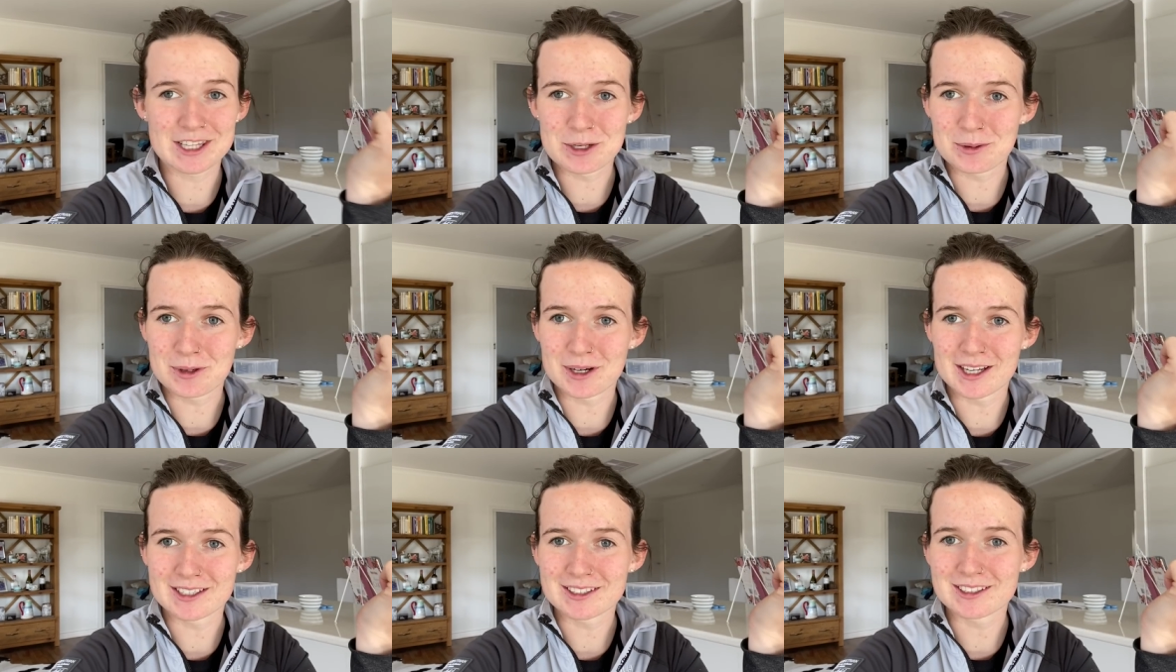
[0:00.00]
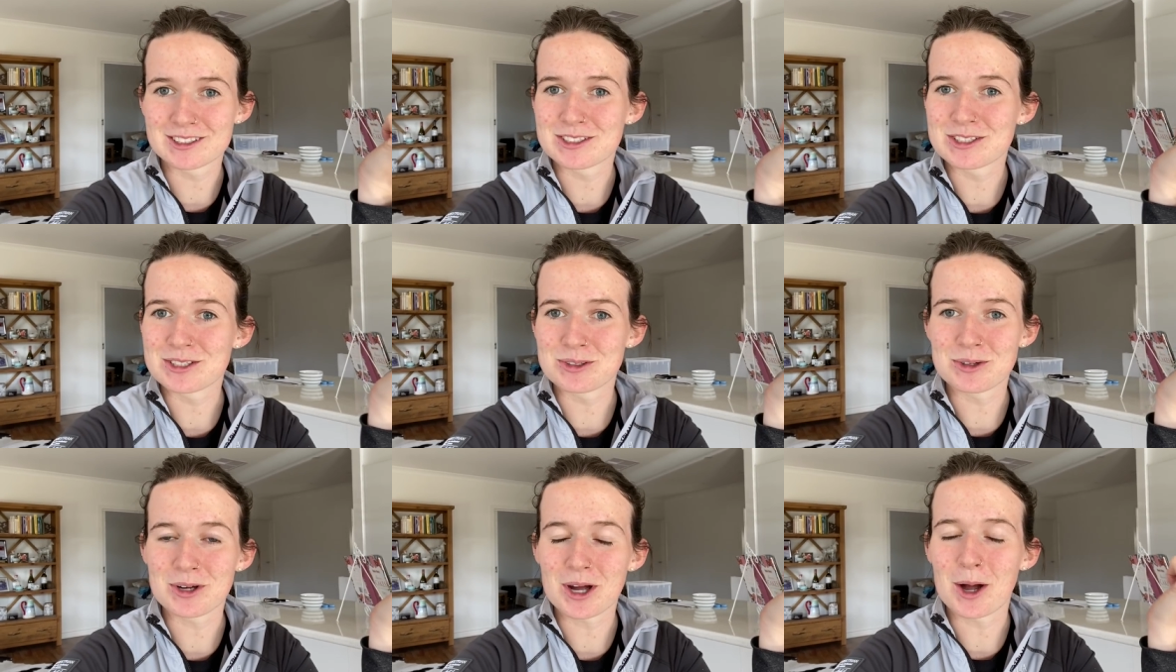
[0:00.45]
they were like the
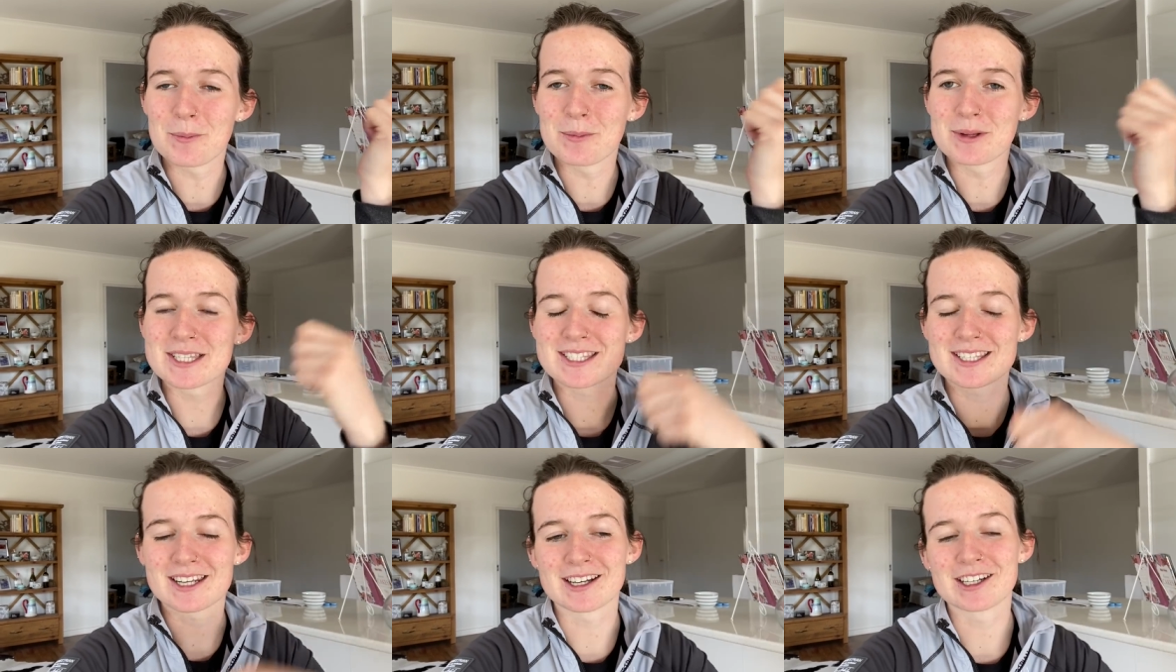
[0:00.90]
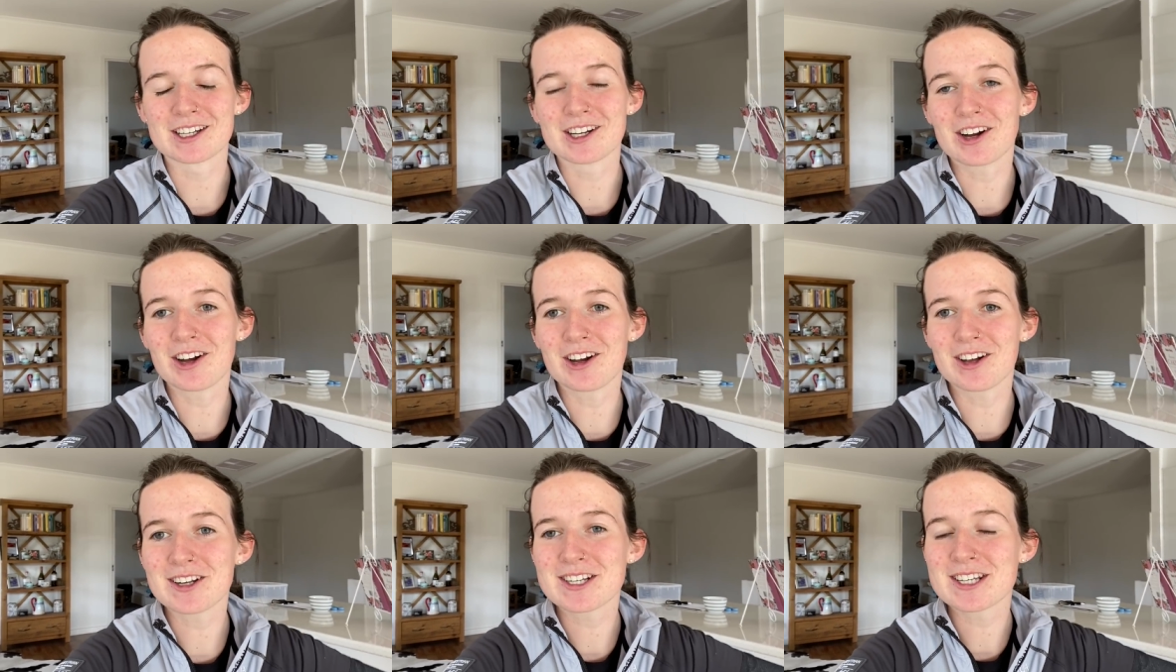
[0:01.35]
two comments that I
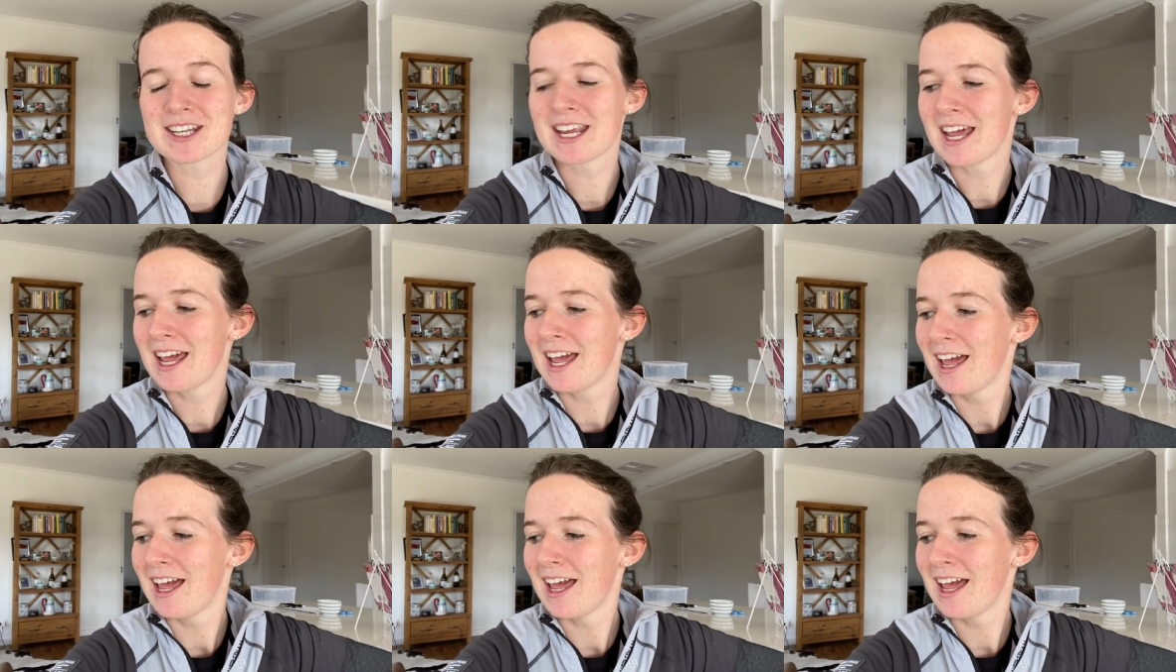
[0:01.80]
got.